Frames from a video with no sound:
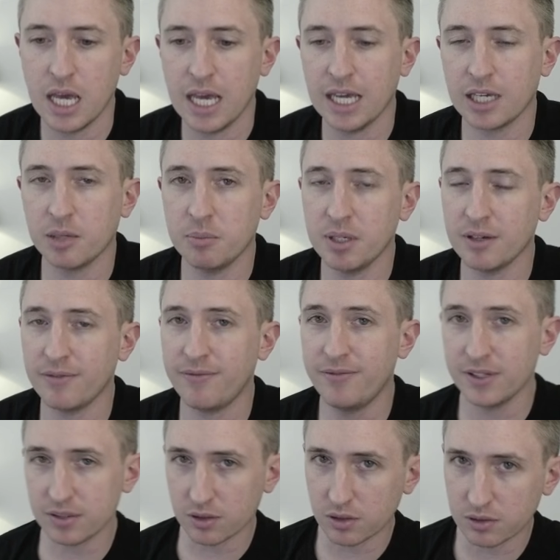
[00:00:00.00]
It could be a
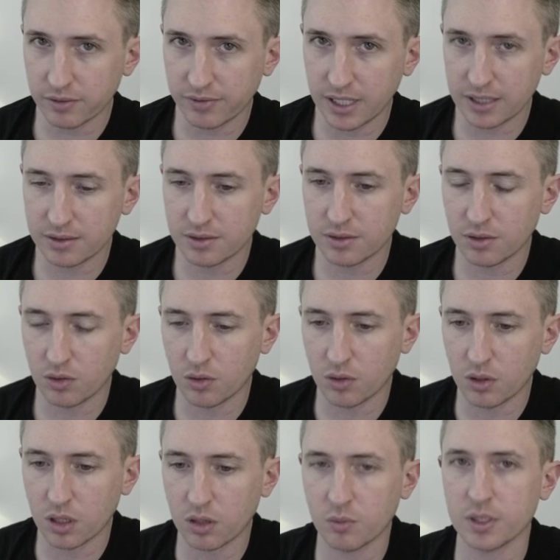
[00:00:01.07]
physical device
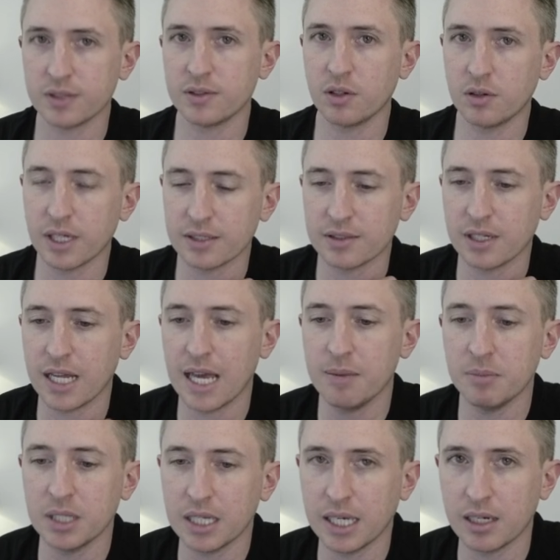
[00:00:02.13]
or what's known as an
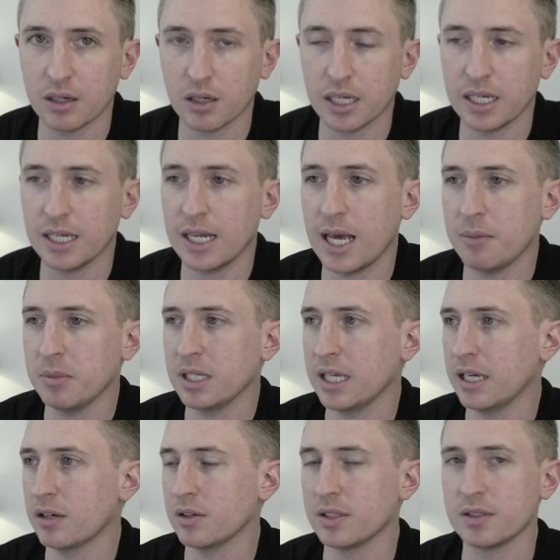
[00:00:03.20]
emulator. And an
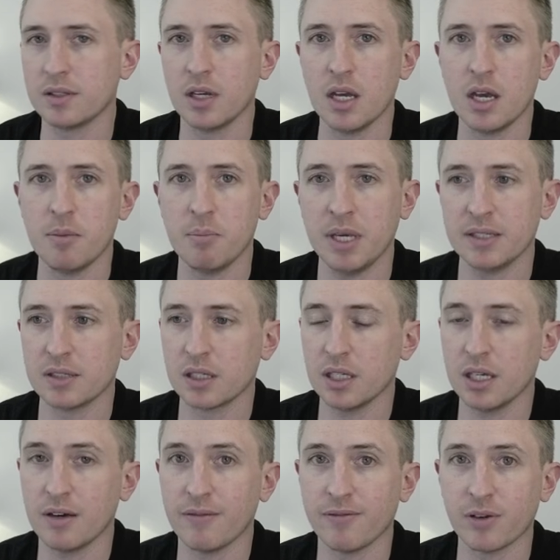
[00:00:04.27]
emulator is
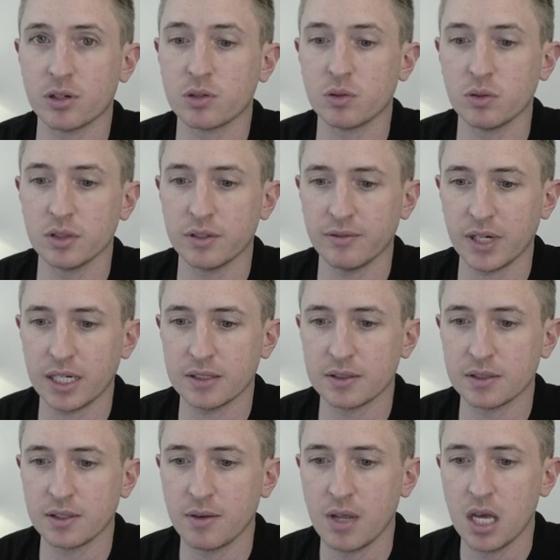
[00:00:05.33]
basically a virtual
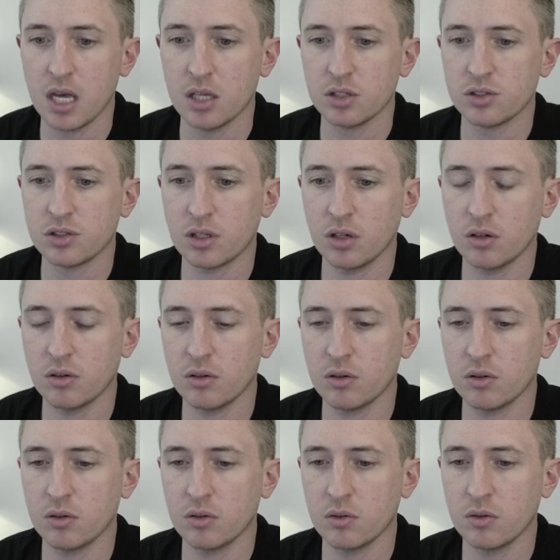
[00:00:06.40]
device.
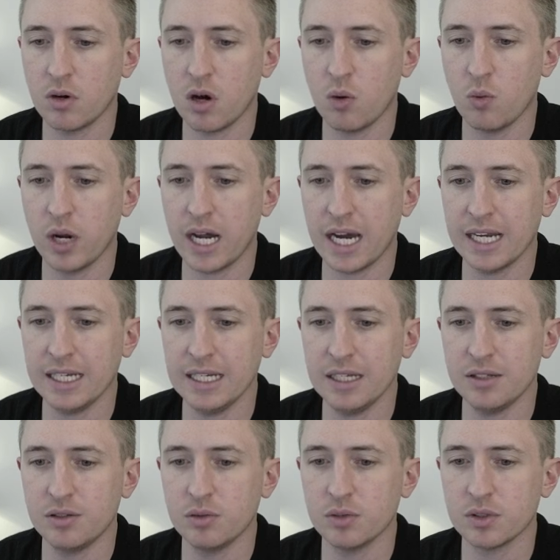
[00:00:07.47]
So what I
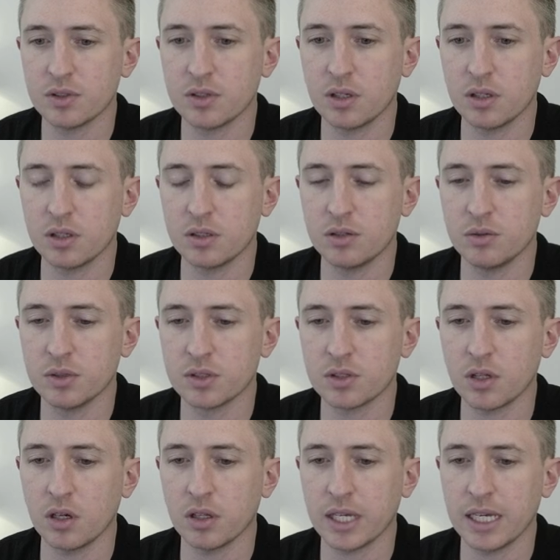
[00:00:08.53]
need to
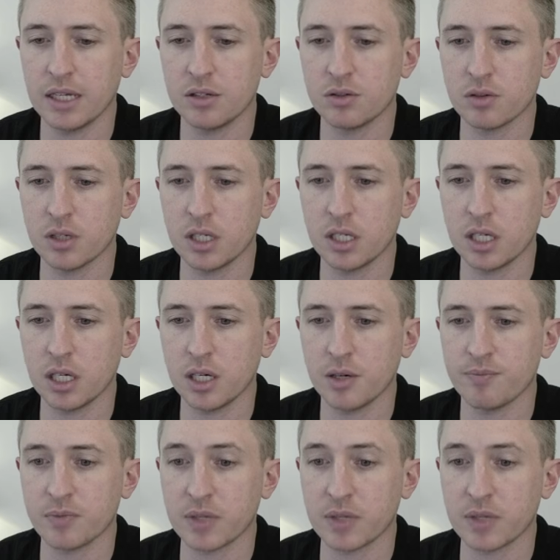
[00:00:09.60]
install Android, an